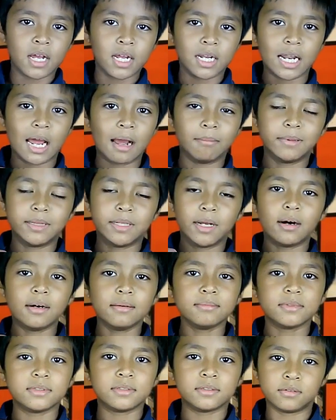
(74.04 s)

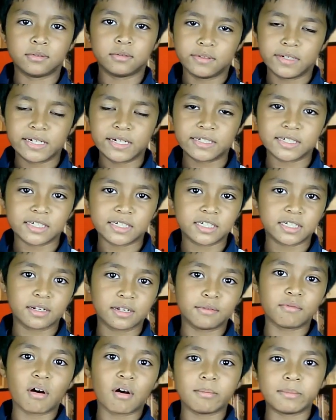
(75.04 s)
laptop to research
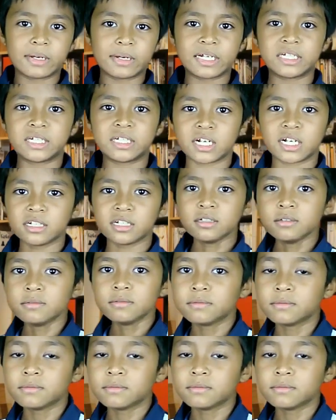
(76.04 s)
information,